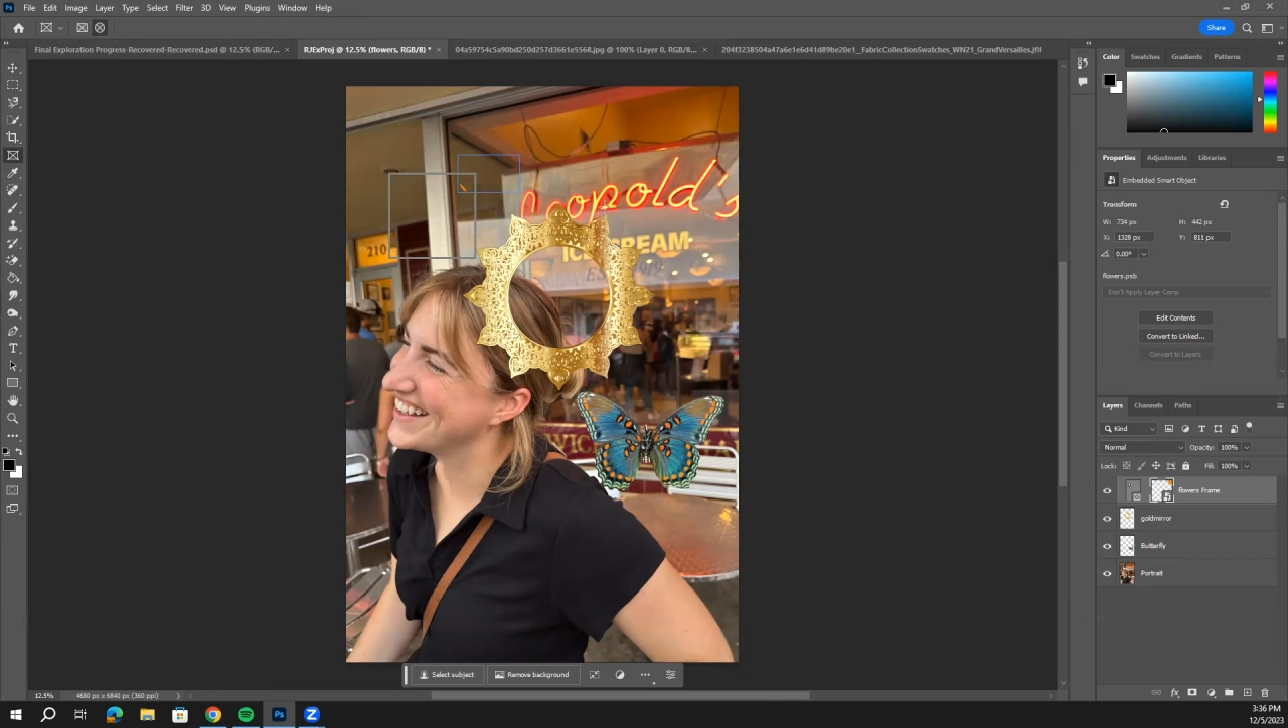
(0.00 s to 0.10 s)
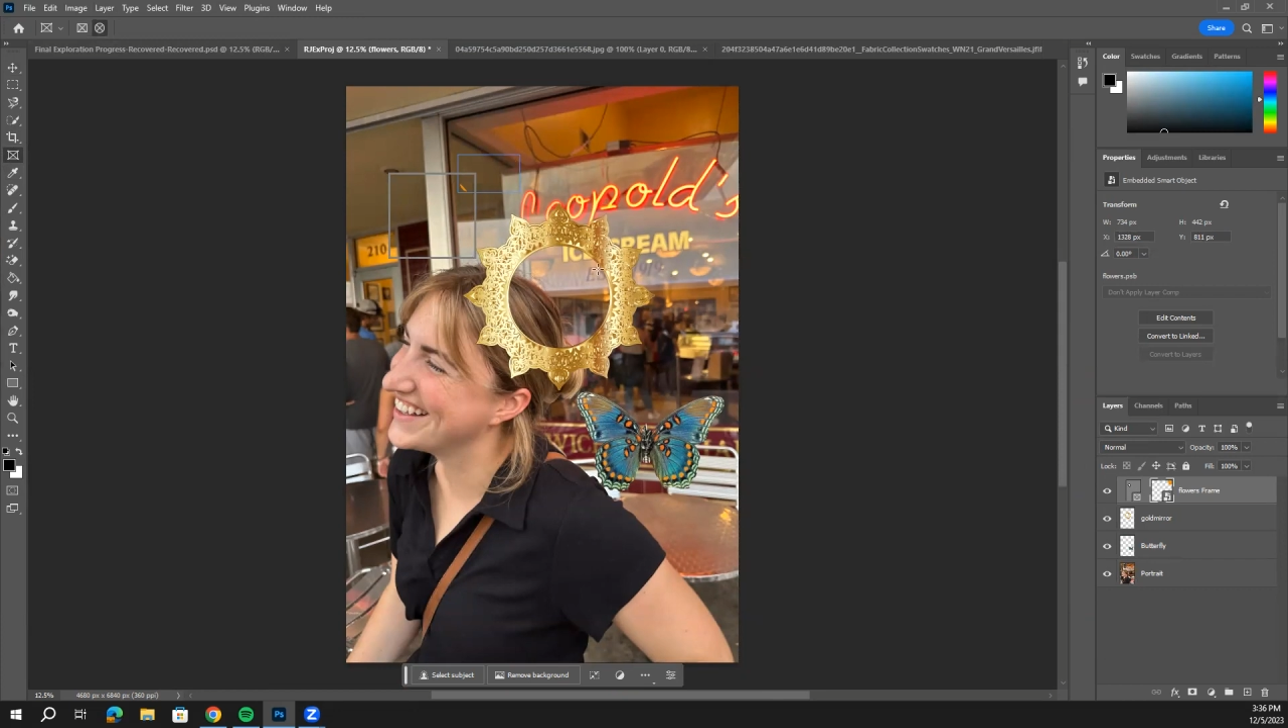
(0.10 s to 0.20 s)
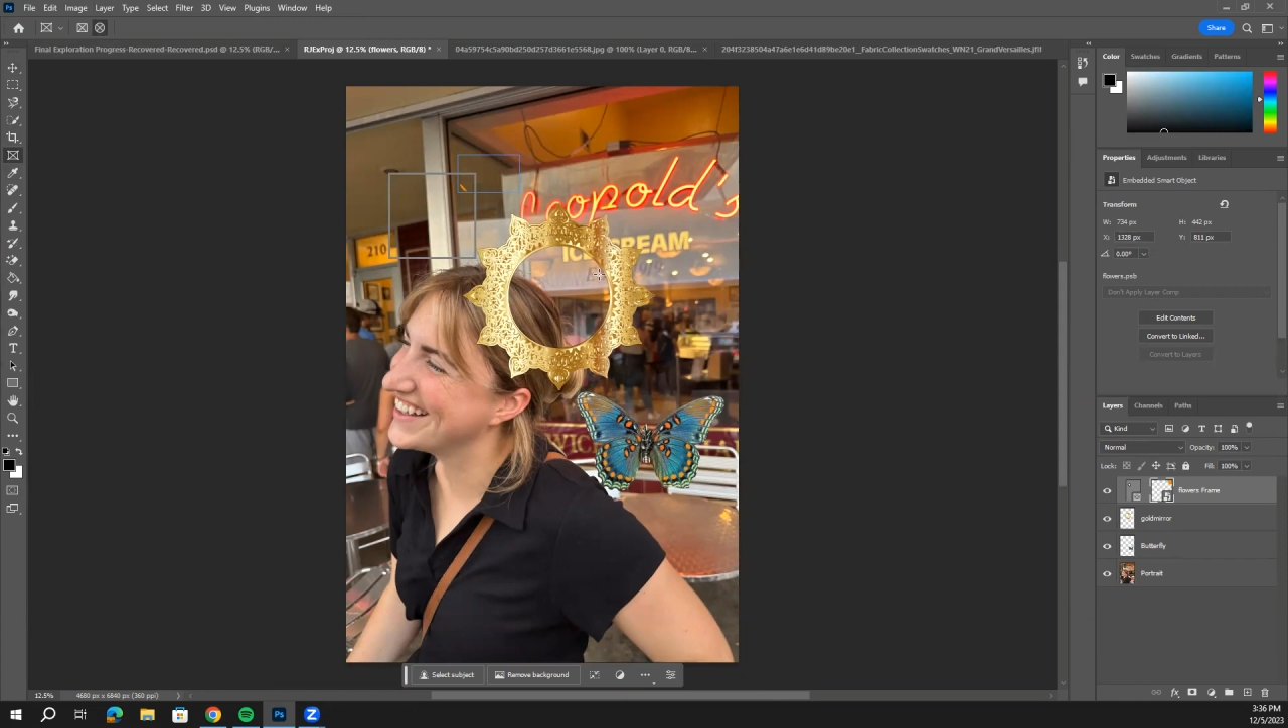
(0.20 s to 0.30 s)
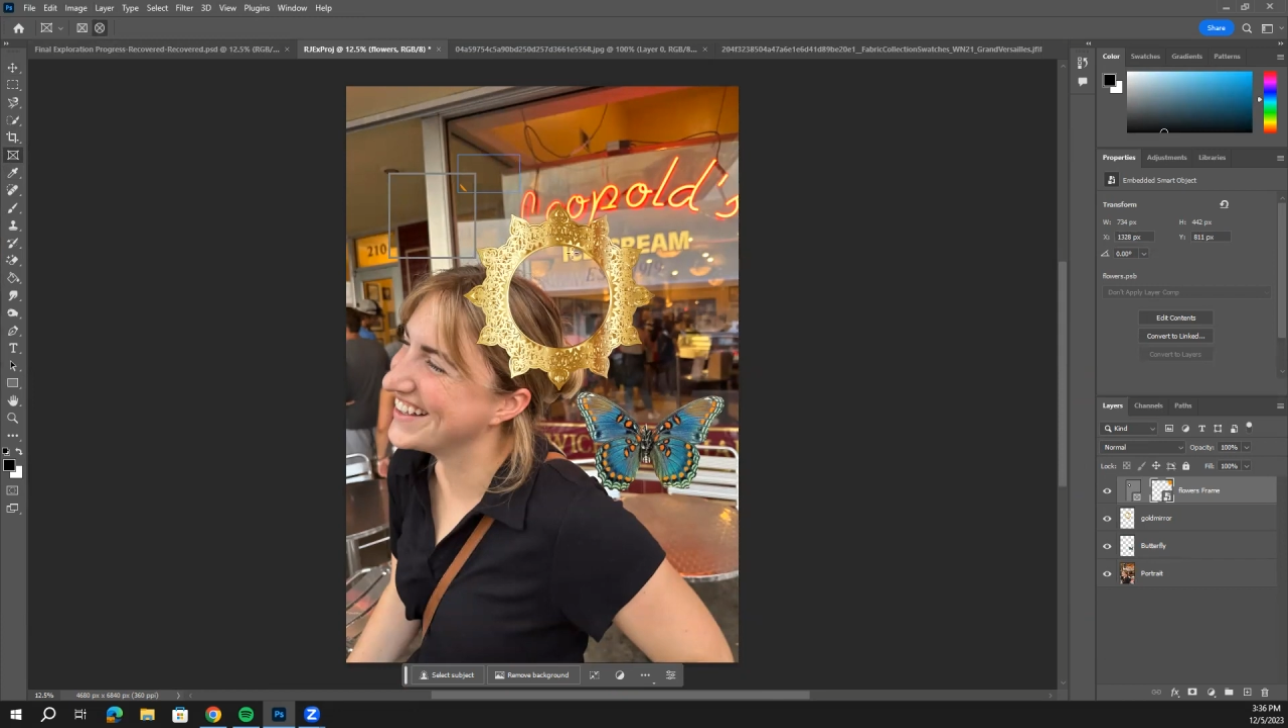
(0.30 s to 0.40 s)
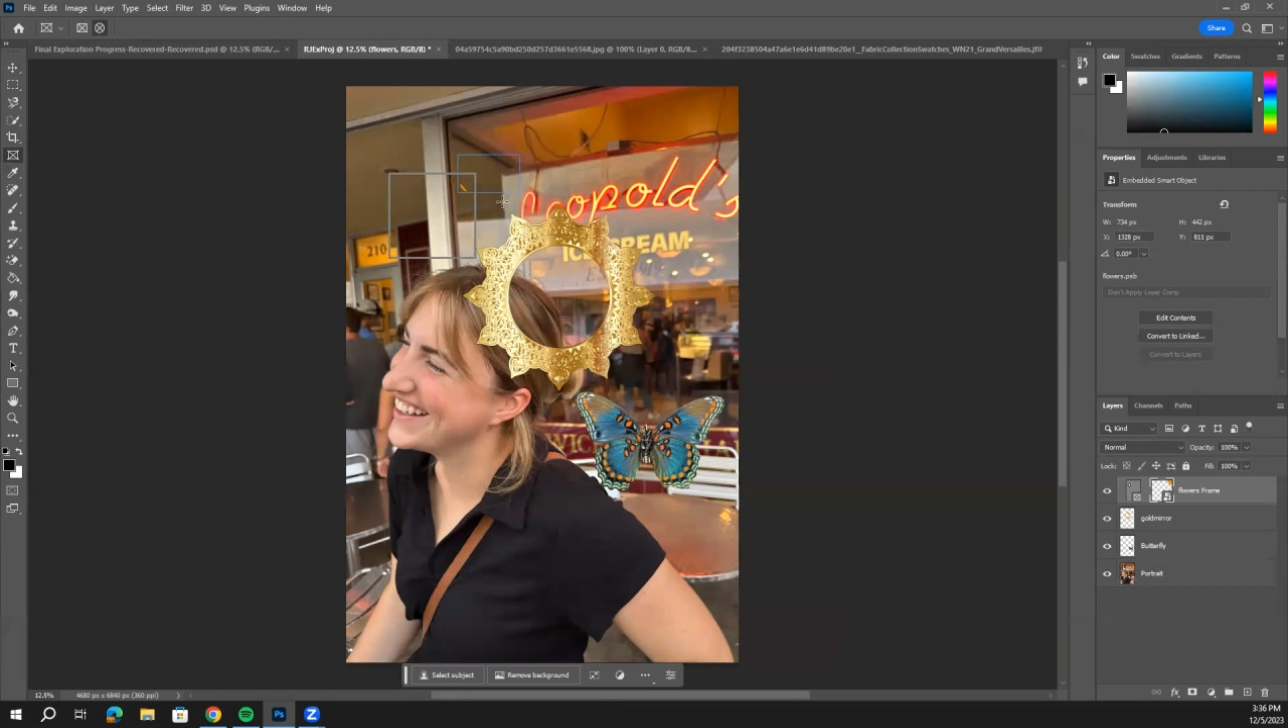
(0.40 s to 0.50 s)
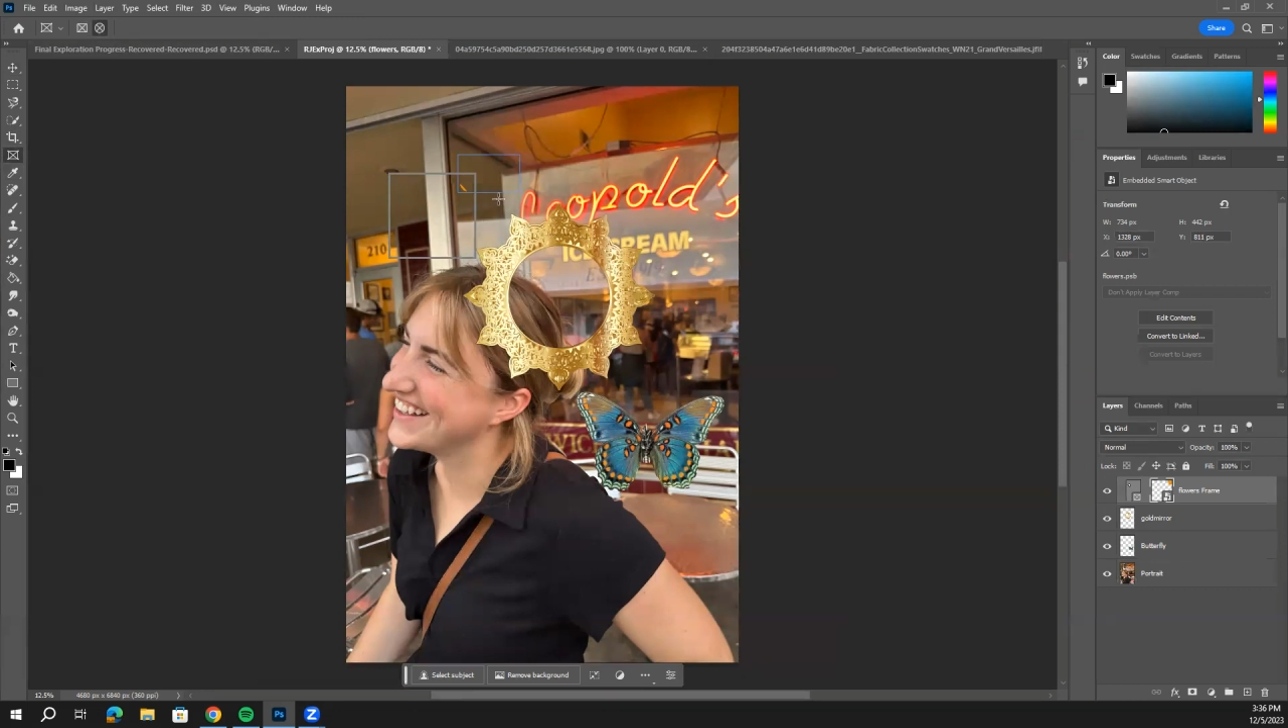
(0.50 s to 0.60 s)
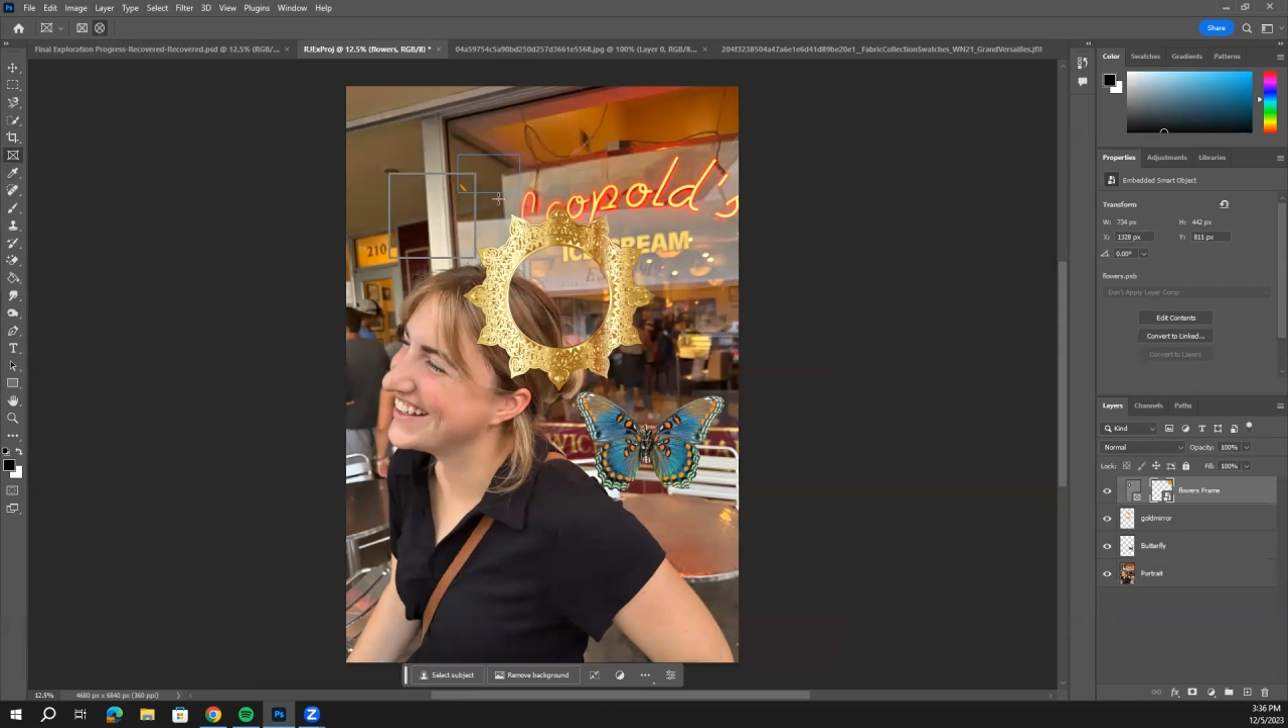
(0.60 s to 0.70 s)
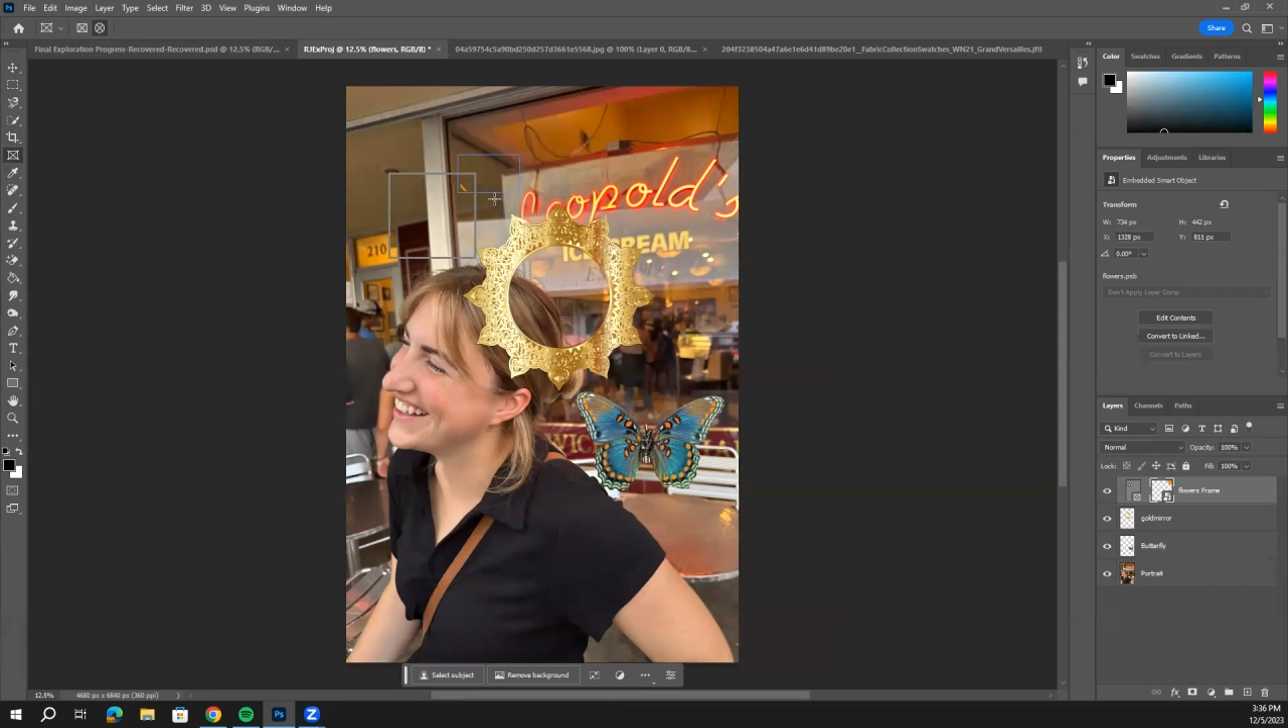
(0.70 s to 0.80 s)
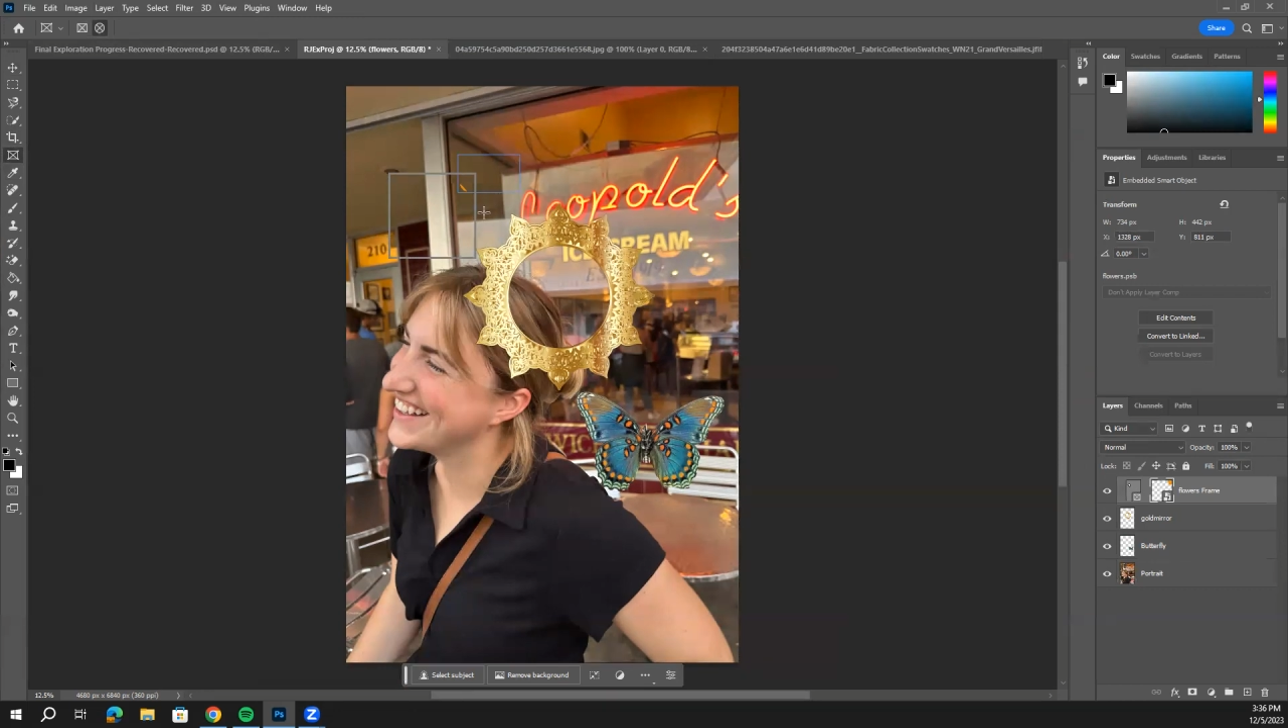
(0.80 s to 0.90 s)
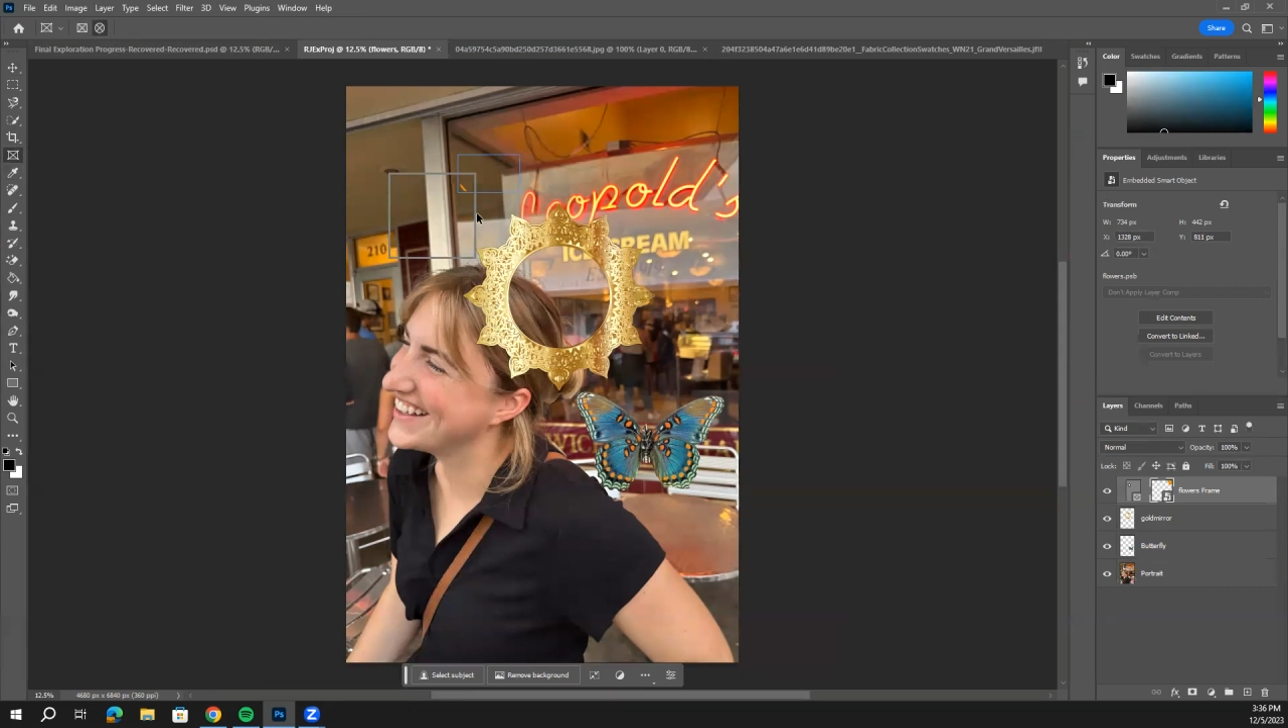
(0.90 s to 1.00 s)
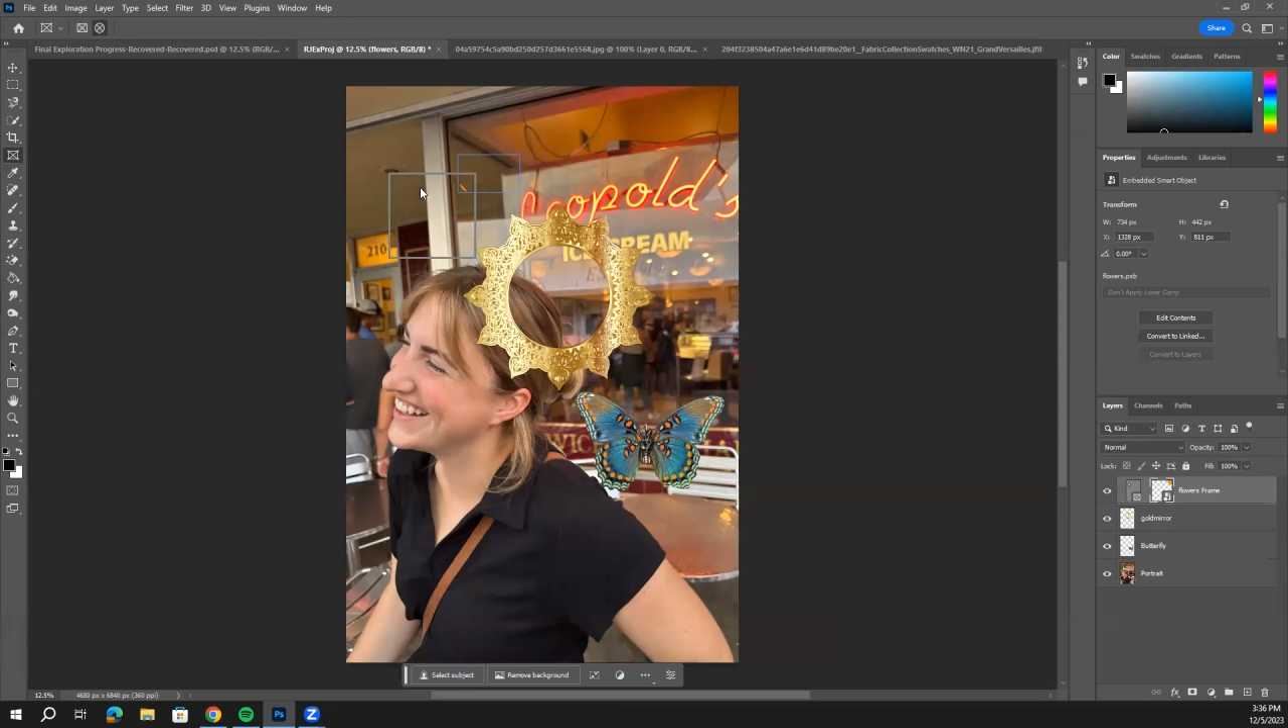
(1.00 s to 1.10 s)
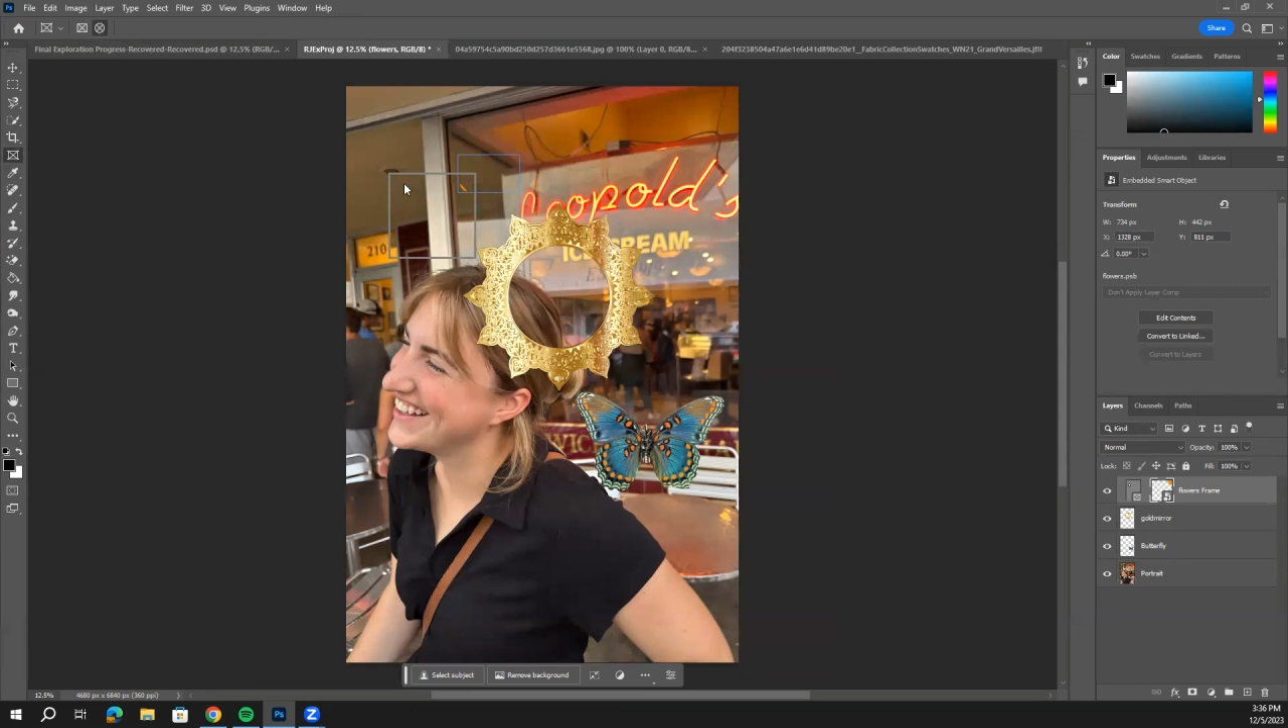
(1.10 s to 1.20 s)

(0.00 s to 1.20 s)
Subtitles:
and then we dragged